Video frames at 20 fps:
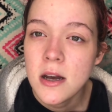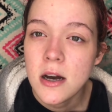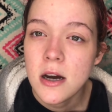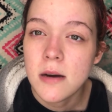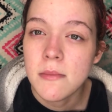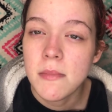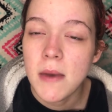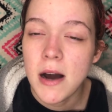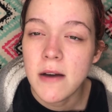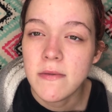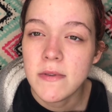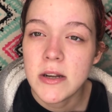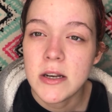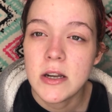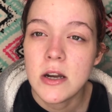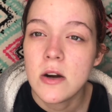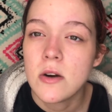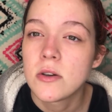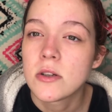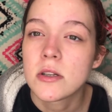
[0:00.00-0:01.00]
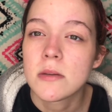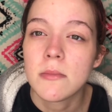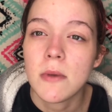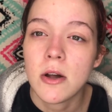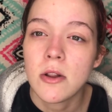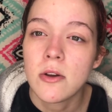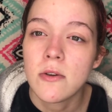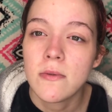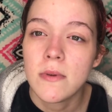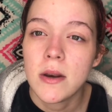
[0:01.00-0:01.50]
of my video or some
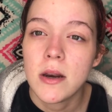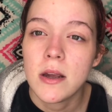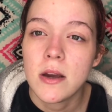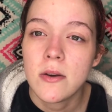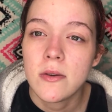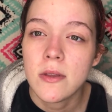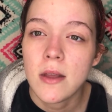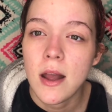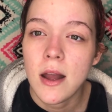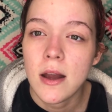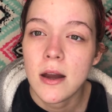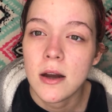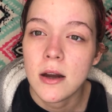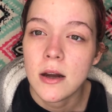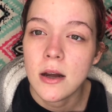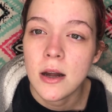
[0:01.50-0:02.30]
other videos that